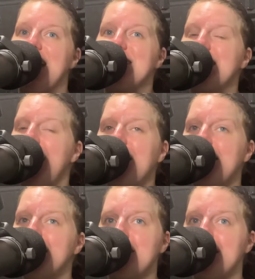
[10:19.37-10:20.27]

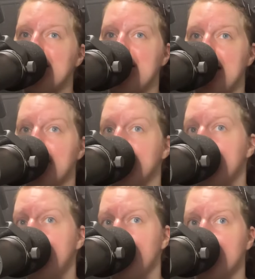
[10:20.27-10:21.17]
exactly as he had said at
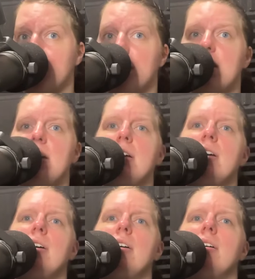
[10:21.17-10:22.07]
dinner. Said
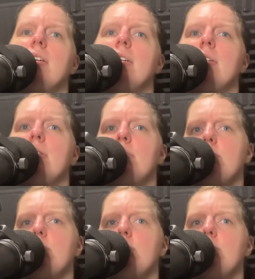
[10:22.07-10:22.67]
at dinner.